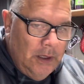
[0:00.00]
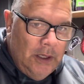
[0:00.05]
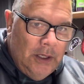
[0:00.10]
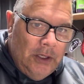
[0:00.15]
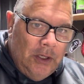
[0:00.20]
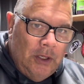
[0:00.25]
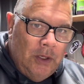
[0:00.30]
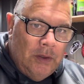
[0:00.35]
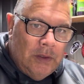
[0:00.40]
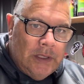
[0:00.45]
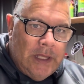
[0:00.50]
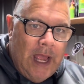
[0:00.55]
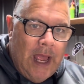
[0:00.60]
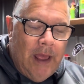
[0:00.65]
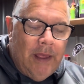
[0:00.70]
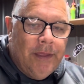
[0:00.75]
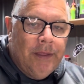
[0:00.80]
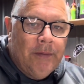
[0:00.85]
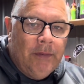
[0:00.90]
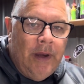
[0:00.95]
use that
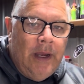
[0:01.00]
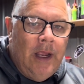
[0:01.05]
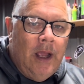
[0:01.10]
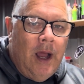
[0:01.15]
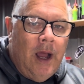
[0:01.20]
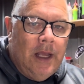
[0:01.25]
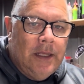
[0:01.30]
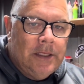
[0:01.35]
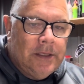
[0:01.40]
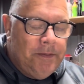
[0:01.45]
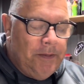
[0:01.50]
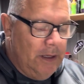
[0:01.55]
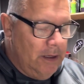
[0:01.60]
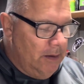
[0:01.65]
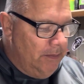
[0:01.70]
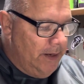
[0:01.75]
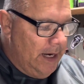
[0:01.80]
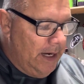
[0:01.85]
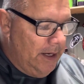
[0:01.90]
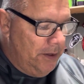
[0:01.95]
3/0
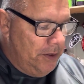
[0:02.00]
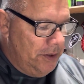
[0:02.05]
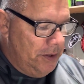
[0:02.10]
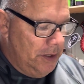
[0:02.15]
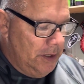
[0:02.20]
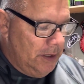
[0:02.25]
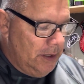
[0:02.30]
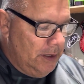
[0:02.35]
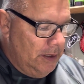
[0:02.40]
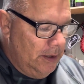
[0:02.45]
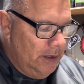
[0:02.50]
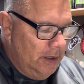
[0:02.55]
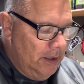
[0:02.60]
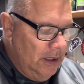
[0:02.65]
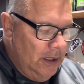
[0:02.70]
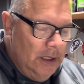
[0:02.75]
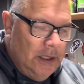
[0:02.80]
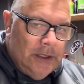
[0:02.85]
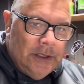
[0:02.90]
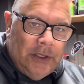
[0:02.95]
spinnerbait hook
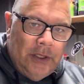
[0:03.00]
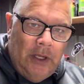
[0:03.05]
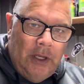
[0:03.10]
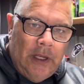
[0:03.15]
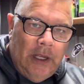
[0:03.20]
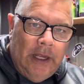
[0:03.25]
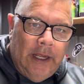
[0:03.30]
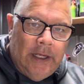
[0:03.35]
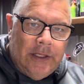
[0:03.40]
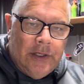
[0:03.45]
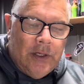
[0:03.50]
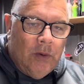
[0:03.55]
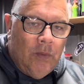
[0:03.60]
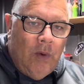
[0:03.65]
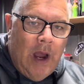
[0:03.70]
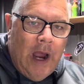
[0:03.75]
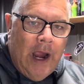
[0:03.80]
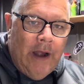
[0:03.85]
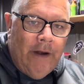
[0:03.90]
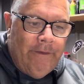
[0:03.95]
so you can get your
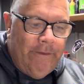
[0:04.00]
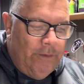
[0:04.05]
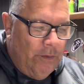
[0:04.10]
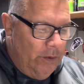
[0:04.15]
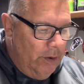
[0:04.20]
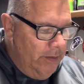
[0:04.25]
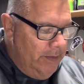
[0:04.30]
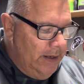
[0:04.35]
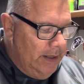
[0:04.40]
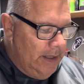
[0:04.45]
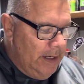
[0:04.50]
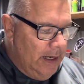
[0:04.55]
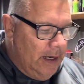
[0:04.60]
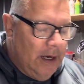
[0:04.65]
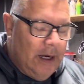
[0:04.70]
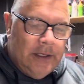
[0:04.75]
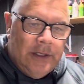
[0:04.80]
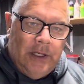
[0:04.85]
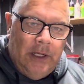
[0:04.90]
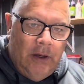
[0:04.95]
wire form in
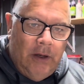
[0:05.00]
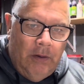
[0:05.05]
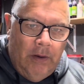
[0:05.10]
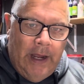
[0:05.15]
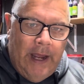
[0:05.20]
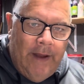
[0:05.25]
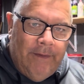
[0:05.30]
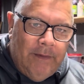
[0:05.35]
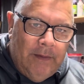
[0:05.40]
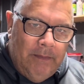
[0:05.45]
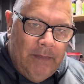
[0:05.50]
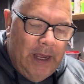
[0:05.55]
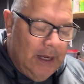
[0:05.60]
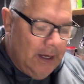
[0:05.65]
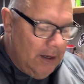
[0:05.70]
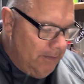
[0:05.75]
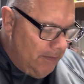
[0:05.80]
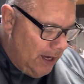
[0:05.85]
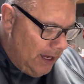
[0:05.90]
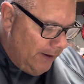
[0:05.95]
there, so you don't have to
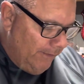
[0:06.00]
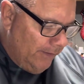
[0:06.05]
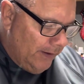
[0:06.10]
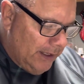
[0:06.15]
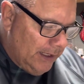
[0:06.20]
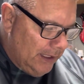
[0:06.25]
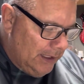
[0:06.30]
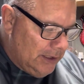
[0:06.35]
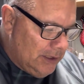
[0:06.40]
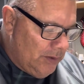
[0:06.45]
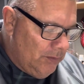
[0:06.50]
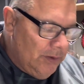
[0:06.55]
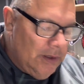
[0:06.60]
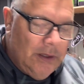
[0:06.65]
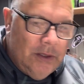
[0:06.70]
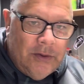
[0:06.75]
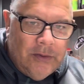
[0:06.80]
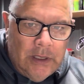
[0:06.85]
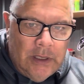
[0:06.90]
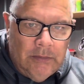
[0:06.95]
make a modification with
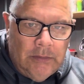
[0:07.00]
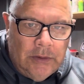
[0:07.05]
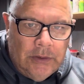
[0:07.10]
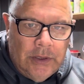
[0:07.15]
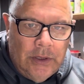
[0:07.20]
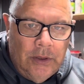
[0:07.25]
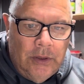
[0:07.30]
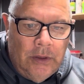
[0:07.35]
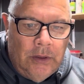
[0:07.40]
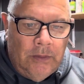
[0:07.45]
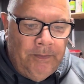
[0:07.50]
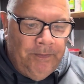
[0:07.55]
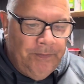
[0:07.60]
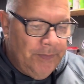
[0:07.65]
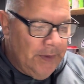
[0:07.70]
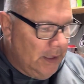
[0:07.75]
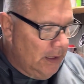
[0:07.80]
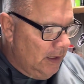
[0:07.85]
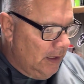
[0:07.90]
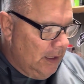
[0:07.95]
the Dremel tool
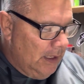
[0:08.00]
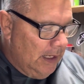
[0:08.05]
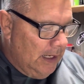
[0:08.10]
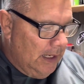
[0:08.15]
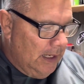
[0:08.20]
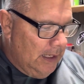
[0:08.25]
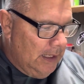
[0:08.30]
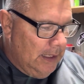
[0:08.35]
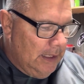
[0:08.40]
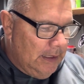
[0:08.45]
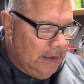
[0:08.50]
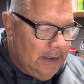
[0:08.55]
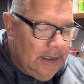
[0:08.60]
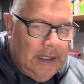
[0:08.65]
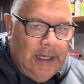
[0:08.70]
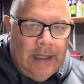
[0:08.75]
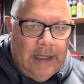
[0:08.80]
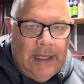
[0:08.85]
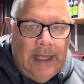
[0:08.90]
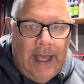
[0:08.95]
to
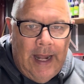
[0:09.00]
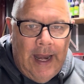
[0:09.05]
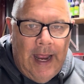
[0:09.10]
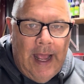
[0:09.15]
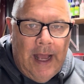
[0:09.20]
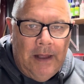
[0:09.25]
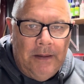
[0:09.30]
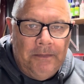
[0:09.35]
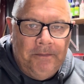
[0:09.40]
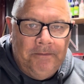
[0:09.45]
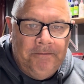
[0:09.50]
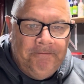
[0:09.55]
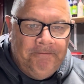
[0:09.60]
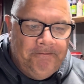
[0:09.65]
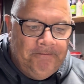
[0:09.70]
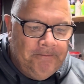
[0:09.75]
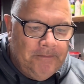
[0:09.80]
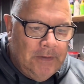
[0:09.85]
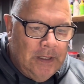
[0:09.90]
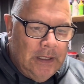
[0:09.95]
get that out.
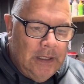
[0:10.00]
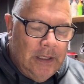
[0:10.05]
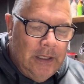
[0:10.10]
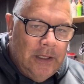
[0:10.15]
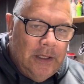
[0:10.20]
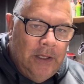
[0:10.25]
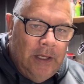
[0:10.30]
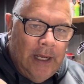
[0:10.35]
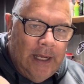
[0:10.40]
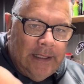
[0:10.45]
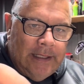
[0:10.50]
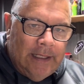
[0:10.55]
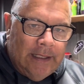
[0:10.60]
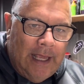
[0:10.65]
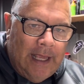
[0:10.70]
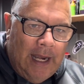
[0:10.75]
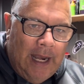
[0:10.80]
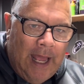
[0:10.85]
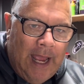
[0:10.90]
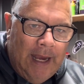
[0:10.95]
You guys hit
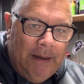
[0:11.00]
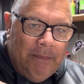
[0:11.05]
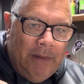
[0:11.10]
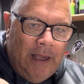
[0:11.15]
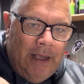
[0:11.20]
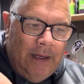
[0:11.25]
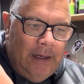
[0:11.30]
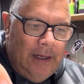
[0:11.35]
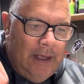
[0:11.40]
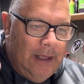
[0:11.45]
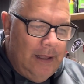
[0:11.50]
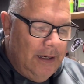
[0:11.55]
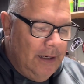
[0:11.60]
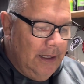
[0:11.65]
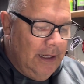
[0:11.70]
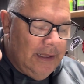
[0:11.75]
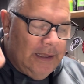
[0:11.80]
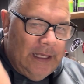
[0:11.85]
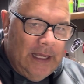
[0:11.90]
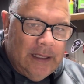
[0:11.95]
that like button down there,
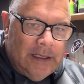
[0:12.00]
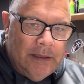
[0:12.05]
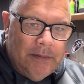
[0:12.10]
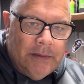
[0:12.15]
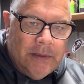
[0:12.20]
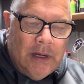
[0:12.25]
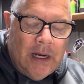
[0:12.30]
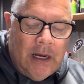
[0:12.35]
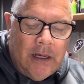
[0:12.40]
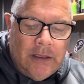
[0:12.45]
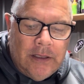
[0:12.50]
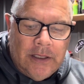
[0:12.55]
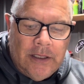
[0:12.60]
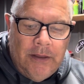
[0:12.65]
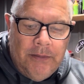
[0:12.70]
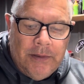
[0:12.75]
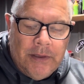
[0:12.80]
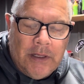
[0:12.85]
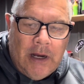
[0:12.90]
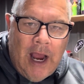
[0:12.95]
hit that
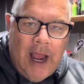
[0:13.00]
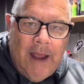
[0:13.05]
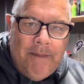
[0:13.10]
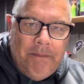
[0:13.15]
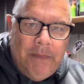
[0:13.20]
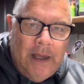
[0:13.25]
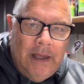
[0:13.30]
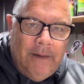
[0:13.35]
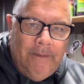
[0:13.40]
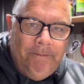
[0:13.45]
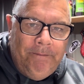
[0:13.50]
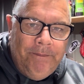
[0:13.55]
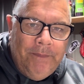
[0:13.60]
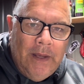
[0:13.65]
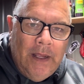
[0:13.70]
subscribe button,